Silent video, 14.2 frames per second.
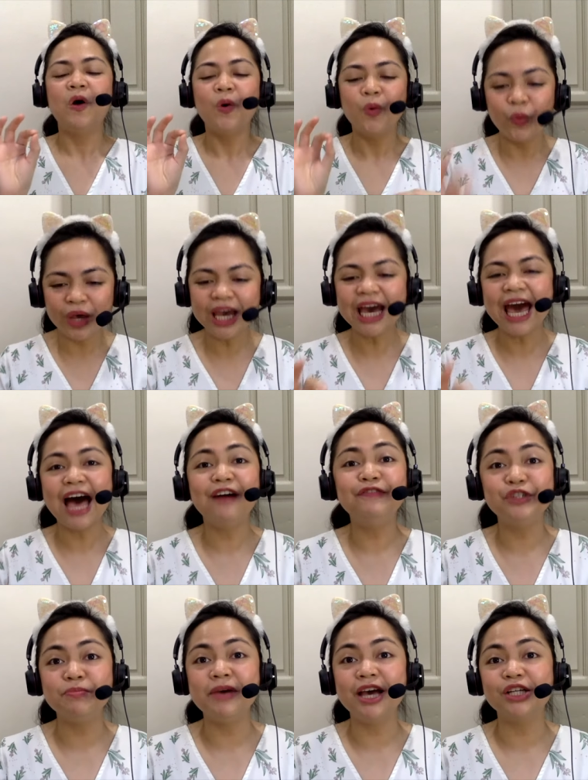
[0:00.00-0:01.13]
We have
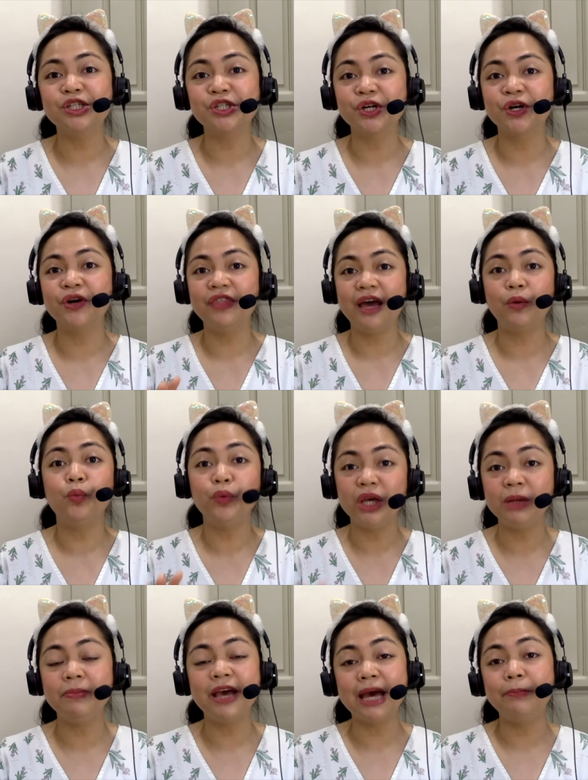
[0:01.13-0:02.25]
to make sure that
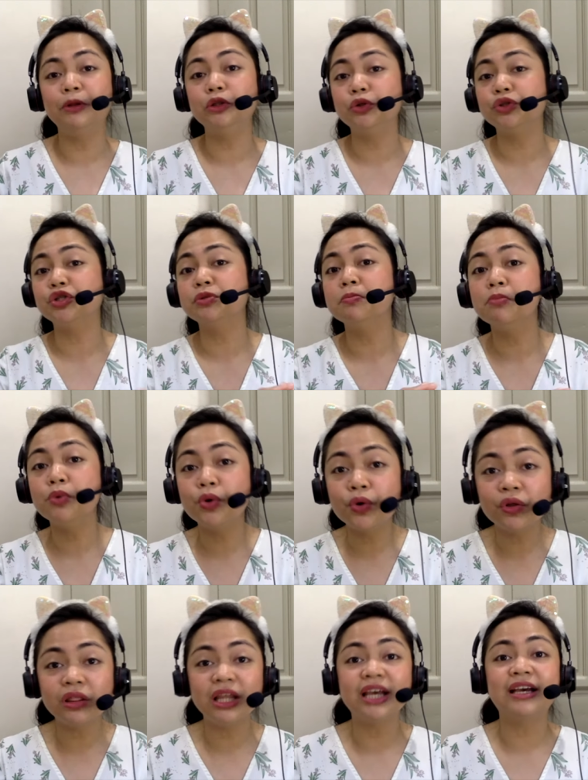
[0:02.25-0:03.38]
we'd be able to
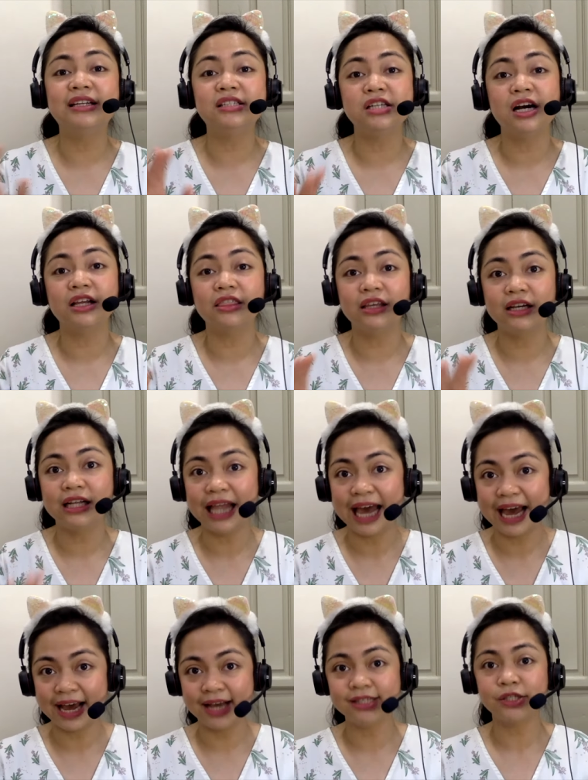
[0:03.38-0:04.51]
smoothly conduct the
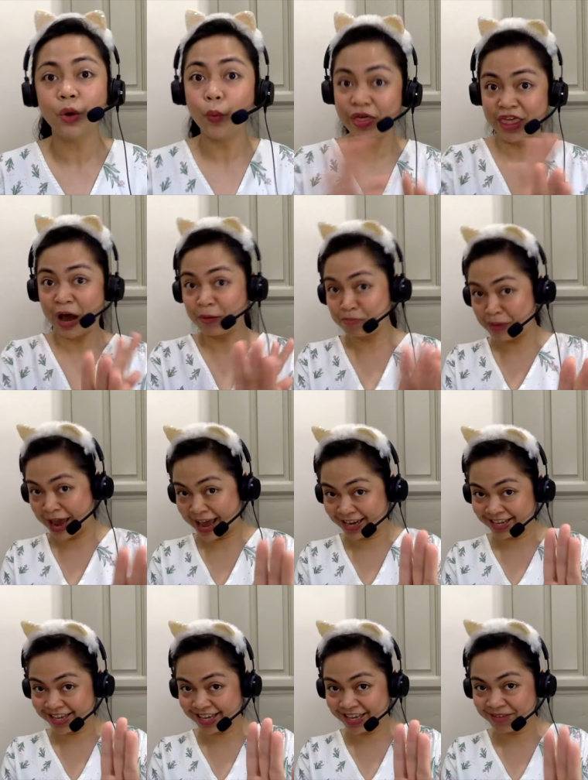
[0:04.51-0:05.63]
class without
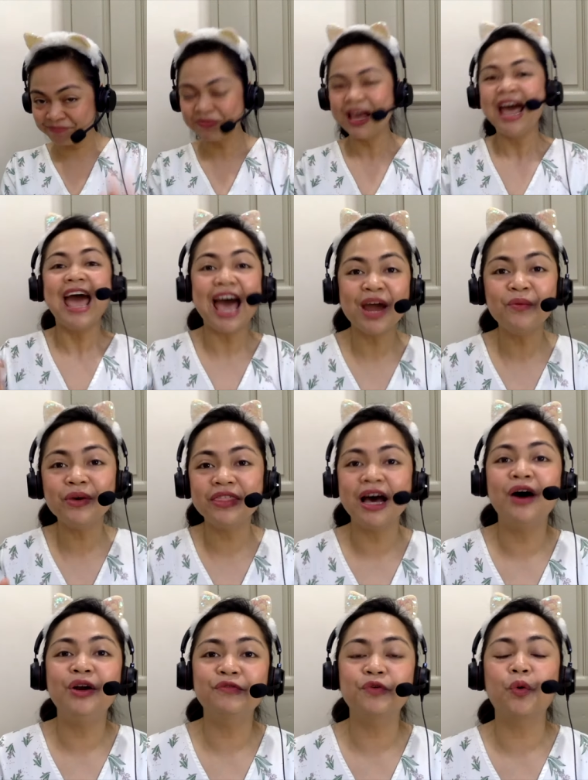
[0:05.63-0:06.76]
panicking and
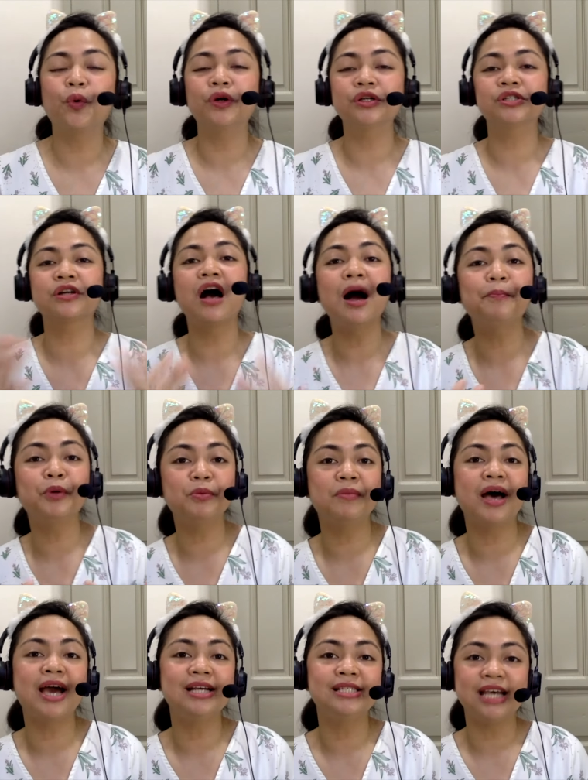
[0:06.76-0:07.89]
without, of course,
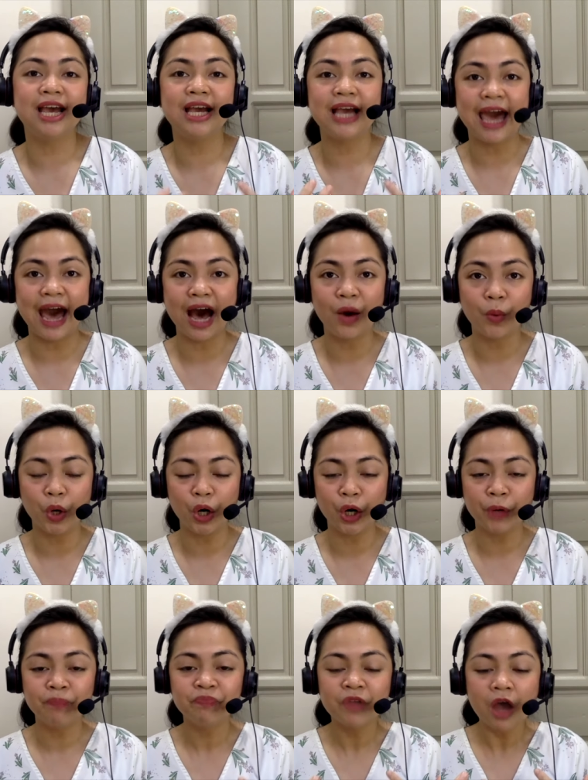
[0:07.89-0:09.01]
compromising our